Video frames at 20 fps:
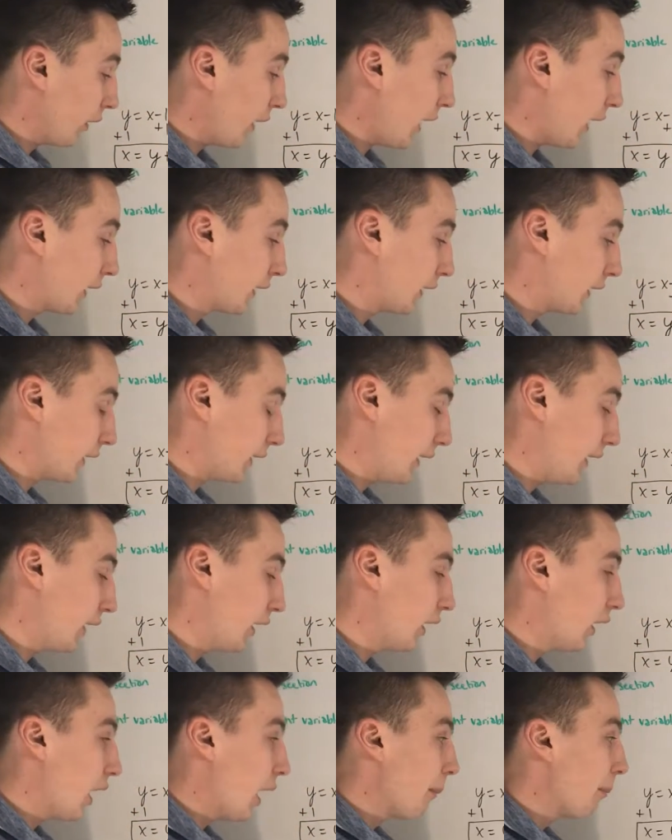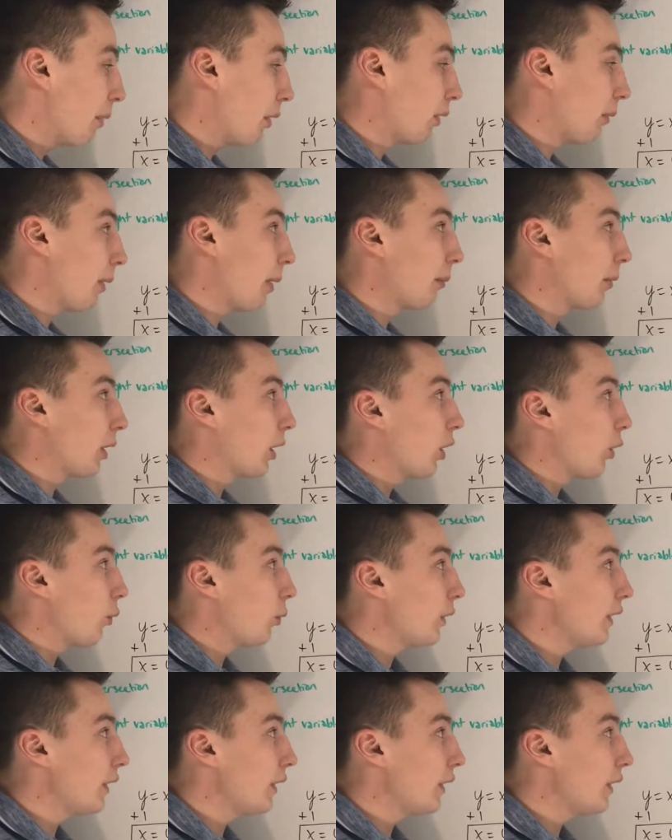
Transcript: x's here, but remember,